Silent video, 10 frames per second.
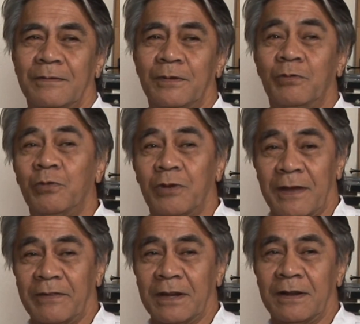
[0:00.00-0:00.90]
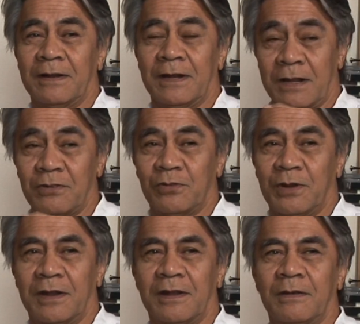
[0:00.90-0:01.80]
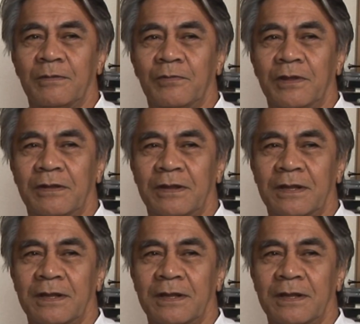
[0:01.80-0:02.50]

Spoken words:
when we were having lunch one time with